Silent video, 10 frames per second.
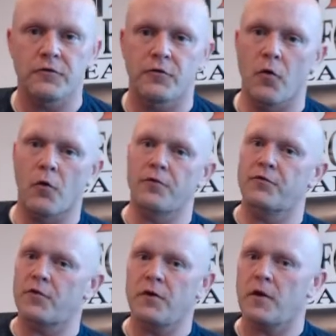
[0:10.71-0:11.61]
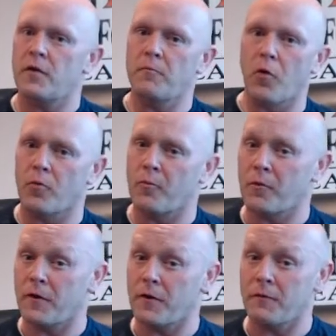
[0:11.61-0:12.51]
is your Sunday
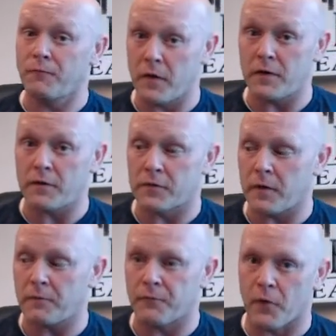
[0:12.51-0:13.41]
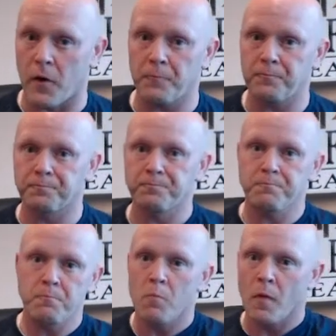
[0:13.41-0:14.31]
morning fitness tip from
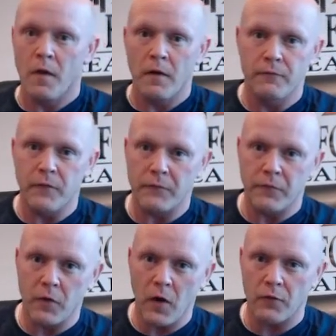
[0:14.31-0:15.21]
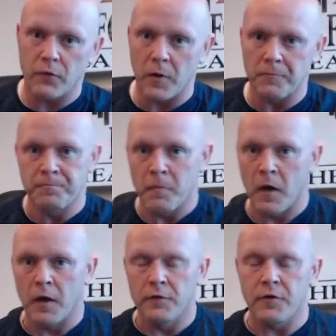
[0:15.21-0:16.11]
Fit for You Health Club.
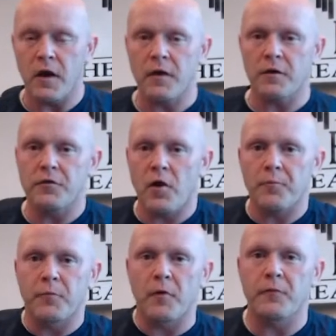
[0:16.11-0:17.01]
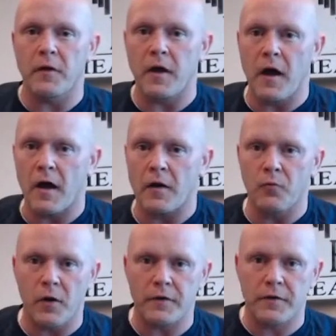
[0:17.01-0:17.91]
Today, I'm going to talk briefly
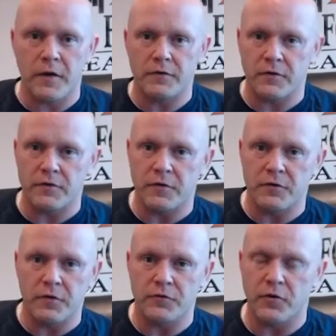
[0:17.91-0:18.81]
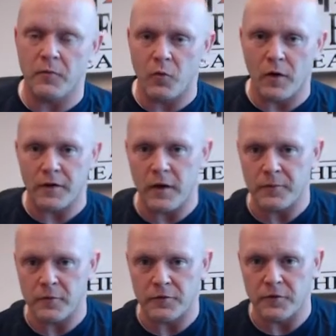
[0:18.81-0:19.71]
on what gets us into the gym and what
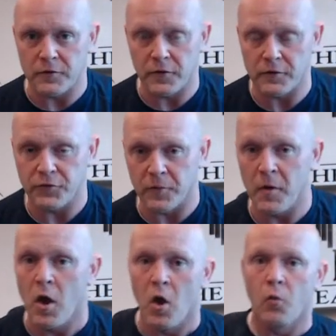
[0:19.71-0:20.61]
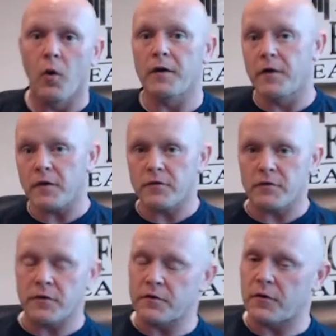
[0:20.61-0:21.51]
keeps us into the gym. What gets
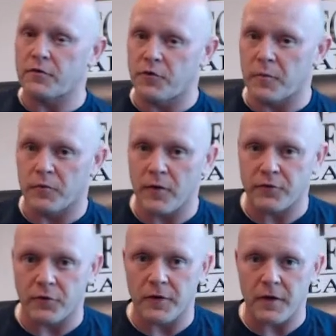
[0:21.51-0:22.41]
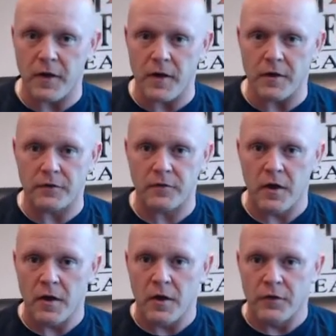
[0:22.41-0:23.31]
us into the gym originally
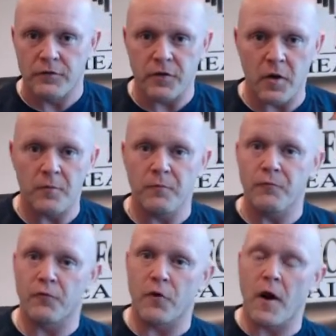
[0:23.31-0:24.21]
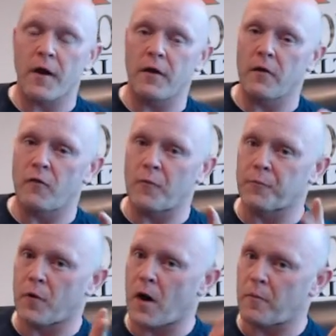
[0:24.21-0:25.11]
is some variety of a
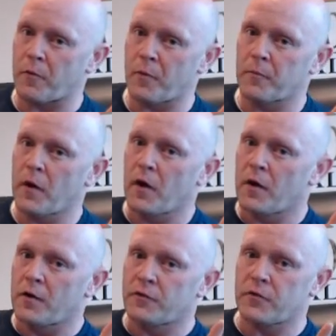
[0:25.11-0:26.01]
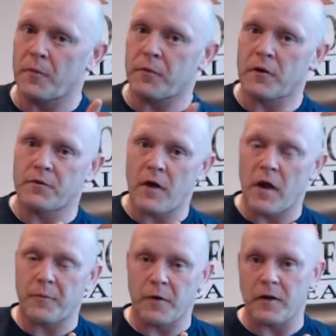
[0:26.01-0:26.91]
problem, something has
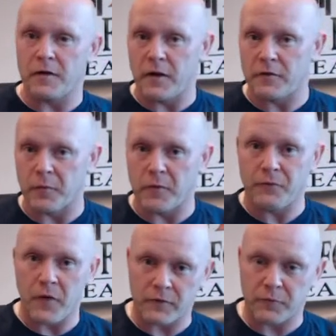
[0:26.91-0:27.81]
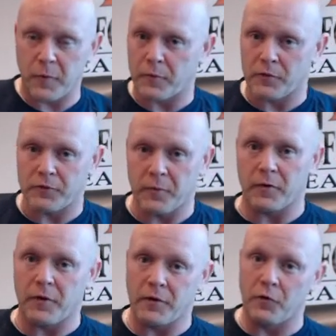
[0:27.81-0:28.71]
happened that needs to be fixed. People
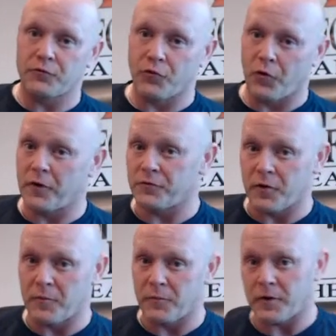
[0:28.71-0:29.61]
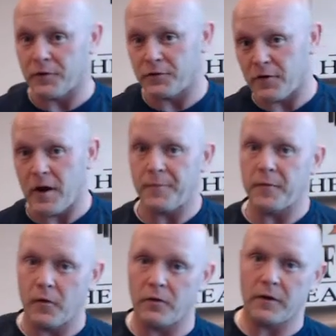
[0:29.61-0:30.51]
typically don't join a gym because they're
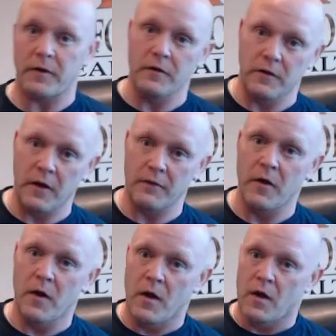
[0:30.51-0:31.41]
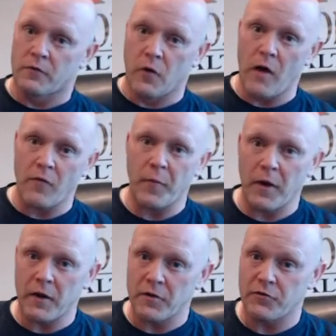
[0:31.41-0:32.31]
happy go lucky in life. So,
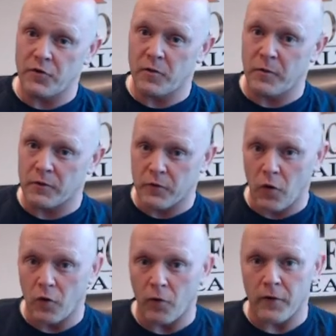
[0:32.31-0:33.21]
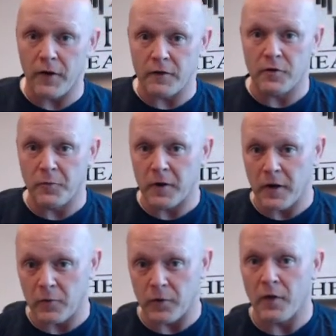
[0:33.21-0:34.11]
everybody in the gym is goal oriented to
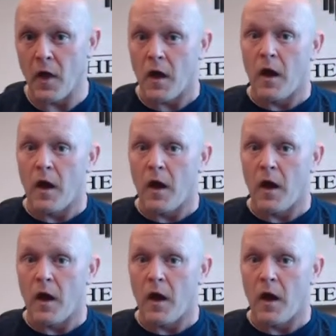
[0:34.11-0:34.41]
begin with.